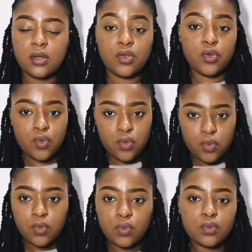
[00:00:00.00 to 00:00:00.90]

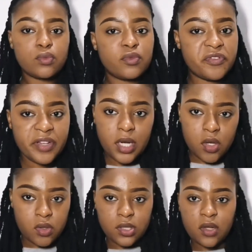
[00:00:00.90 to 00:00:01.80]
you
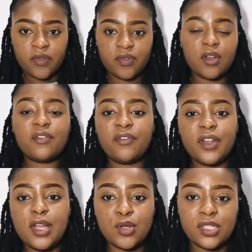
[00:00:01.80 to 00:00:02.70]
not
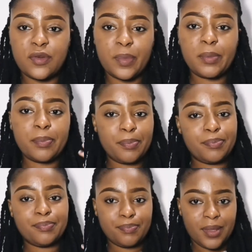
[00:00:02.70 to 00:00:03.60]
feeling yourself, but
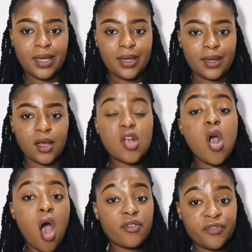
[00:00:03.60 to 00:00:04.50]
being
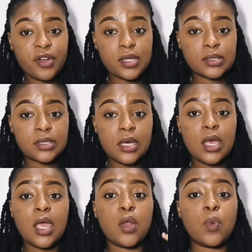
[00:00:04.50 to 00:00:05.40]
confident
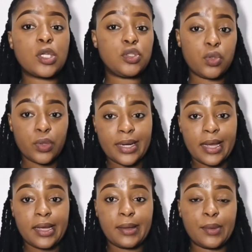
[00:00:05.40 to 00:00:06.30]
in what you look
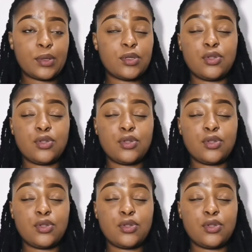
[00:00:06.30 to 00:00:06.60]
like,